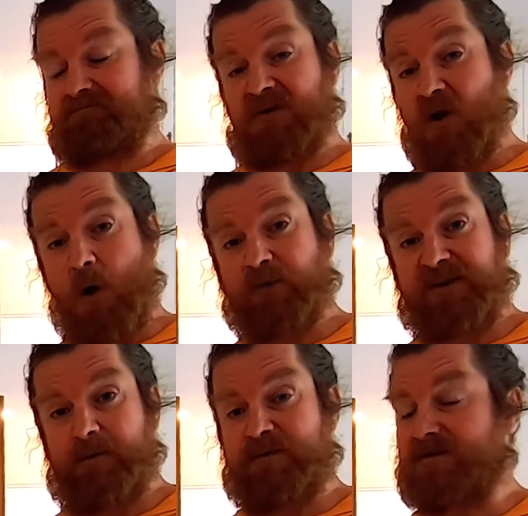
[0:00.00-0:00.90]
low
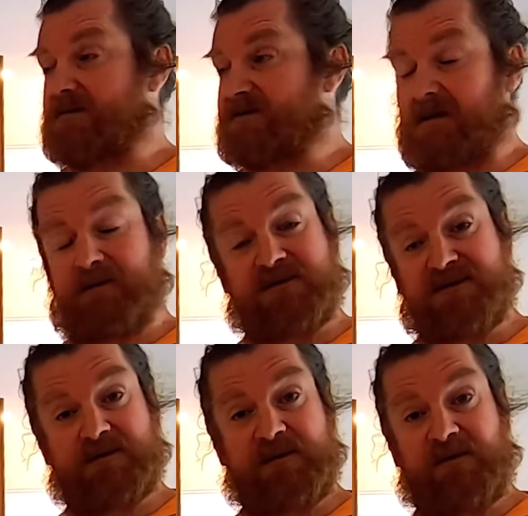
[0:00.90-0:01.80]
temperatures
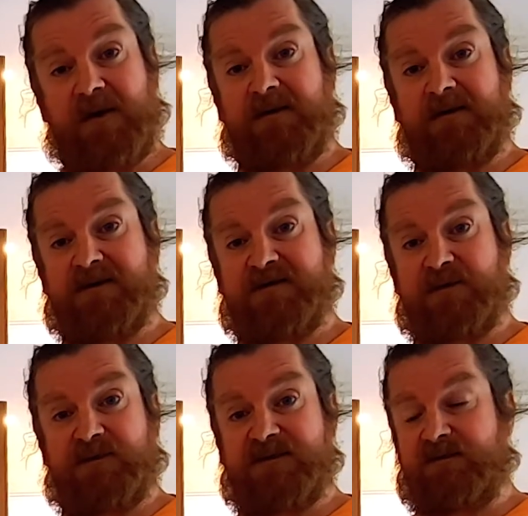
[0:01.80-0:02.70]
that we find on the
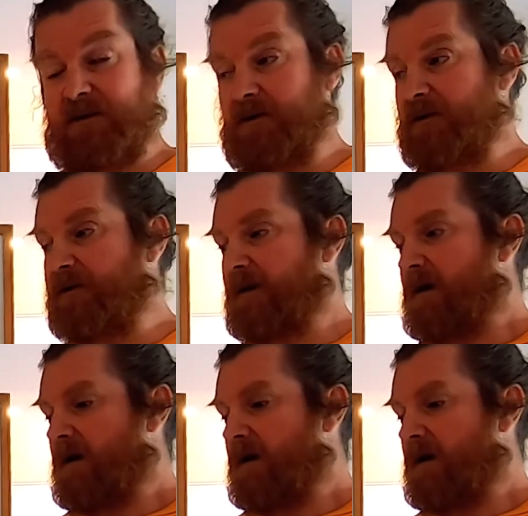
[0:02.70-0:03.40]
surface of the earth,